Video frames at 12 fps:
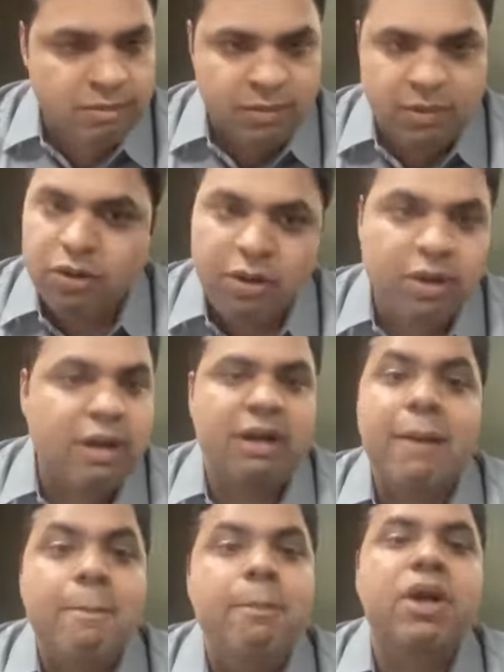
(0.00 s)

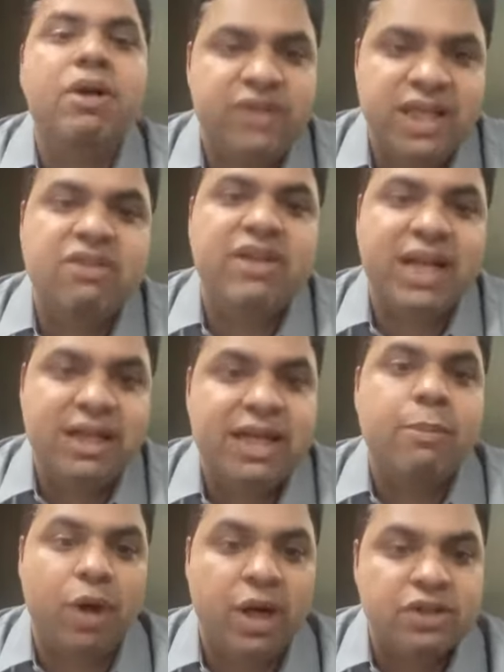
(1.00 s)
number of things, right, that
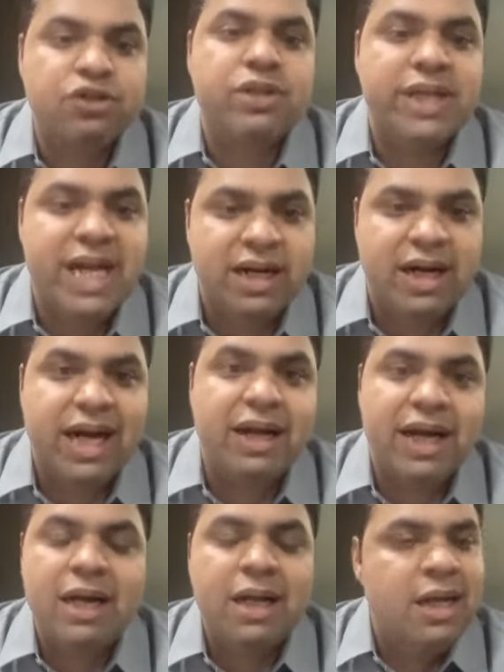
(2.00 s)
a product should get right,
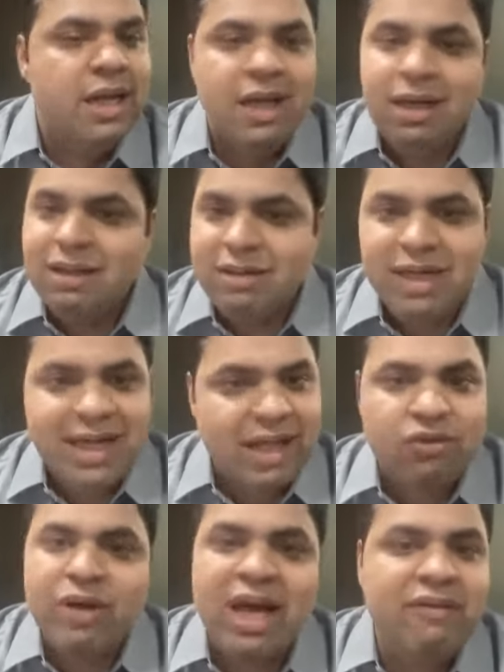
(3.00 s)
right? It
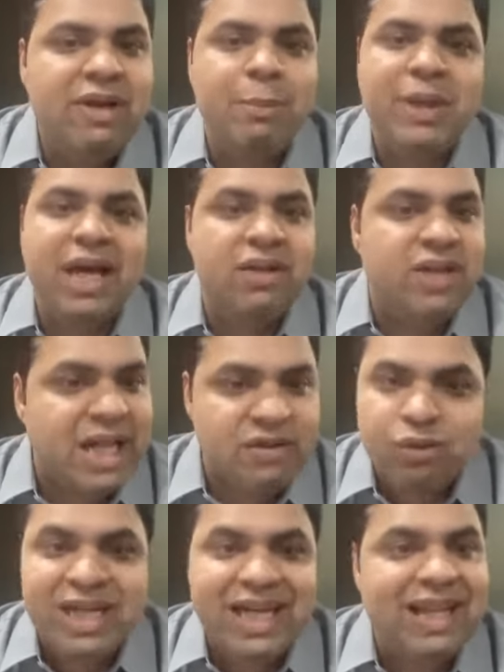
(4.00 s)
has to have APIs, it has
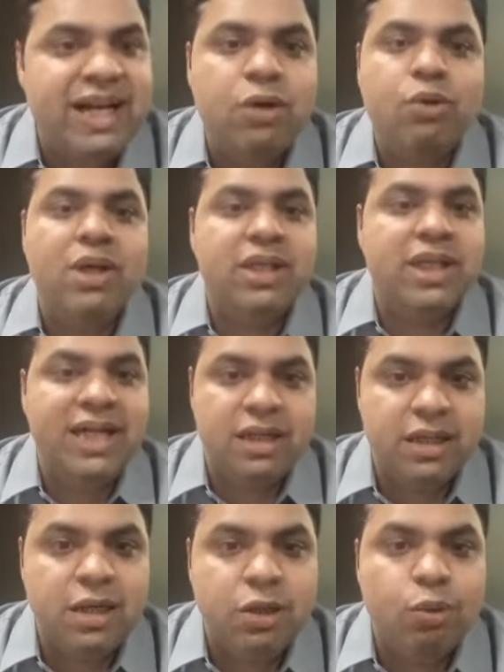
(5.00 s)
to integrate to other
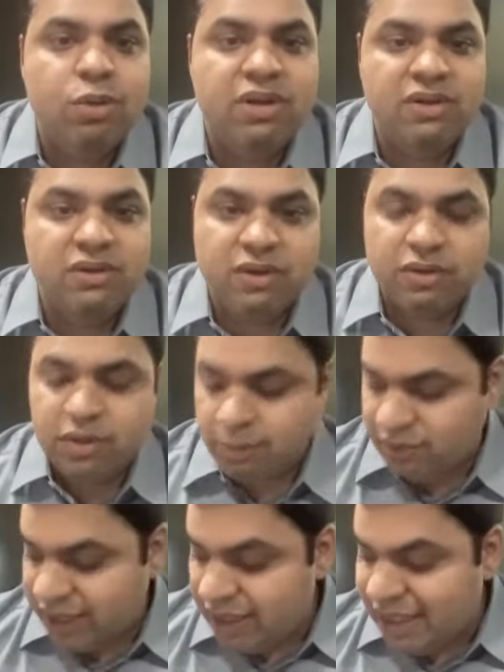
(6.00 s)
internal tools and
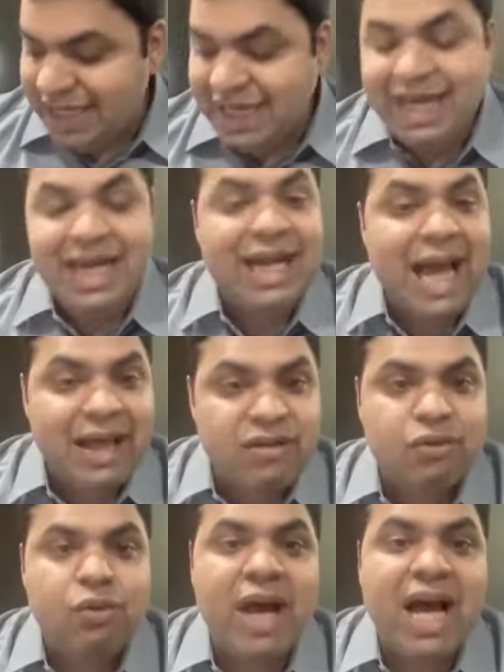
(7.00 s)
systems, right? It
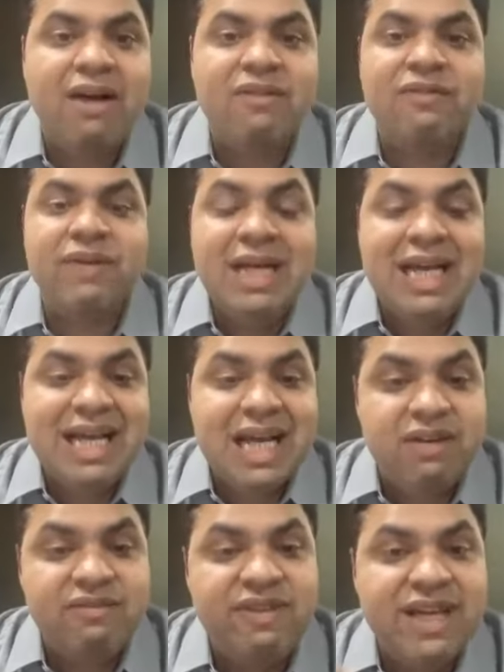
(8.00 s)
has to have
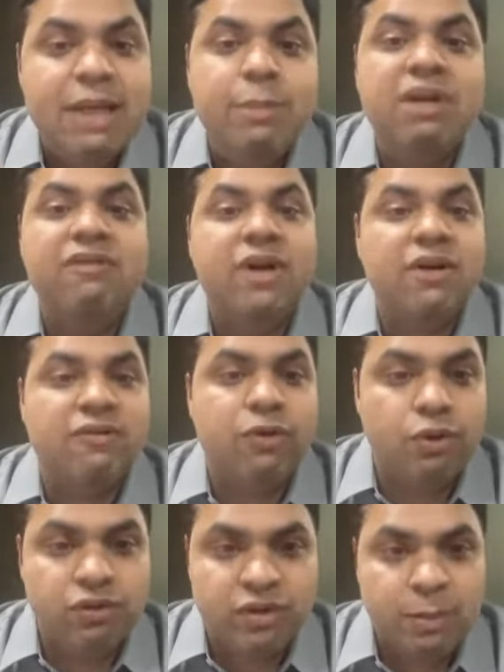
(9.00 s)
configurable
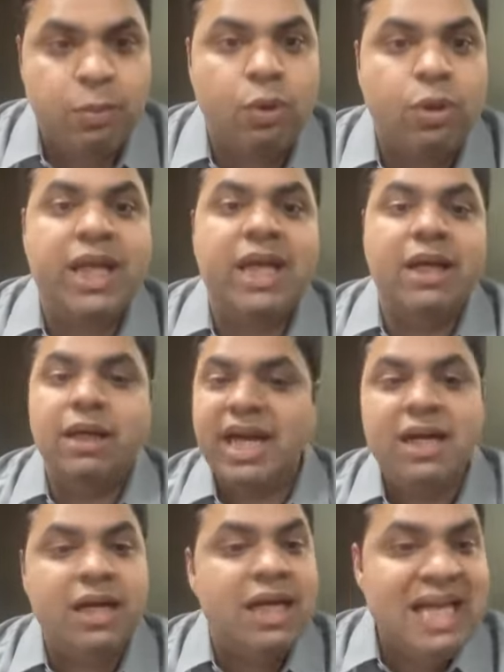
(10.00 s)
workflows, reporting,
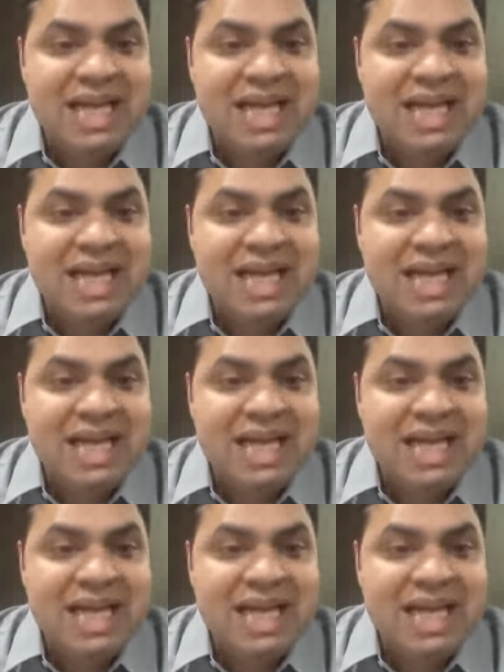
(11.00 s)
right?